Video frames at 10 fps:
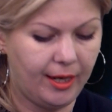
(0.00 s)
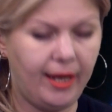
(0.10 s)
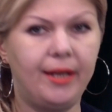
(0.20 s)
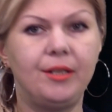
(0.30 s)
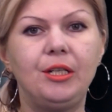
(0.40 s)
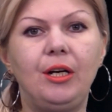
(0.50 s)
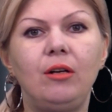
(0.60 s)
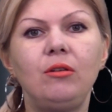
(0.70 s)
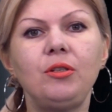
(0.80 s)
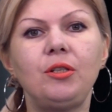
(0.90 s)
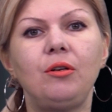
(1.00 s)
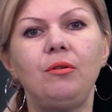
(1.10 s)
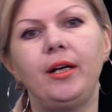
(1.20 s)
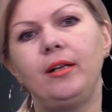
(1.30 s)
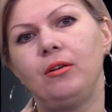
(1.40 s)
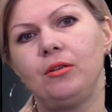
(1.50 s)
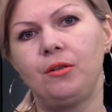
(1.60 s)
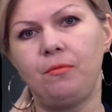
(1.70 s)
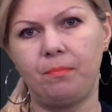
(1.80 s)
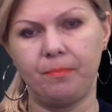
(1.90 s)
and also a lot
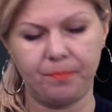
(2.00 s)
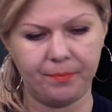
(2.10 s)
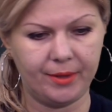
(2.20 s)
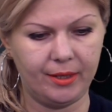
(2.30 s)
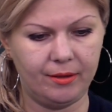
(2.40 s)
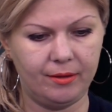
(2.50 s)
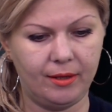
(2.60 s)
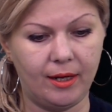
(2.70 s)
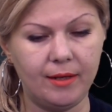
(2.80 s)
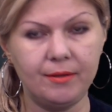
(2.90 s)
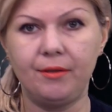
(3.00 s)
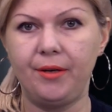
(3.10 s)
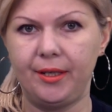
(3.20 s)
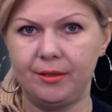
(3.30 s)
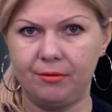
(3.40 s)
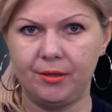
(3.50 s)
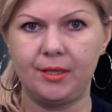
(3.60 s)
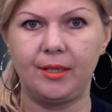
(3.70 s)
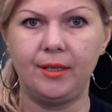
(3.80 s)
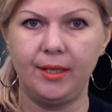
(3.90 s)
of other
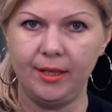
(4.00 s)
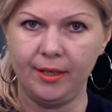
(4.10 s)
interesting